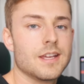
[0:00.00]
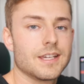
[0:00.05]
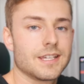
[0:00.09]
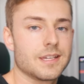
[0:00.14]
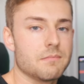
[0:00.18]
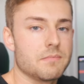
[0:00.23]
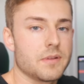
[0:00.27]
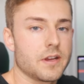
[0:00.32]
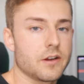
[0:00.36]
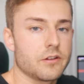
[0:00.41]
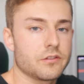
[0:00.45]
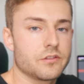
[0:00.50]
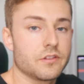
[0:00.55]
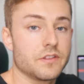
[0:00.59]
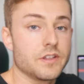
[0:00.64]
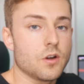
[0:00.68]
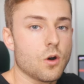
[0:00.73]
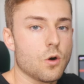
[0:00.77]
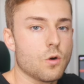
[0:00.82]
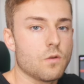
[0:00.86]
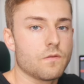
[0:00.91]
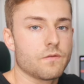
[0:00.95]
compared to
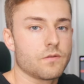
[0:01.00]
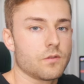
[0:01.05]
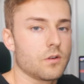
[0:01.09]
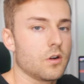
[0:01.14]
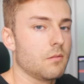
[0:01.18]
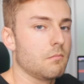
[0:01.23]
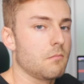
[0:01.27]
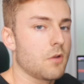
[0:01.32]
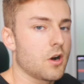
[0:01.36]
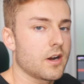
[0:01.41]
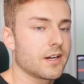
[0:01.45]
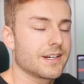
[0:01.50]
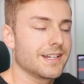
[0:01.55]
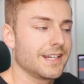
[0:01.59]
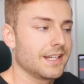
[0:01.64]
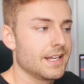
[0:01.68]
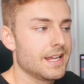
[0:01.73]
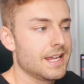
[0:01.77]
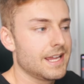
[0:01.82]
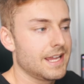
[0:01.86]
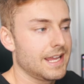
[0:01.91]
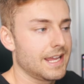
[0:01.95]
the overall
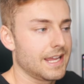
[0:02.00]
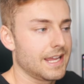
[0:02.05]
market,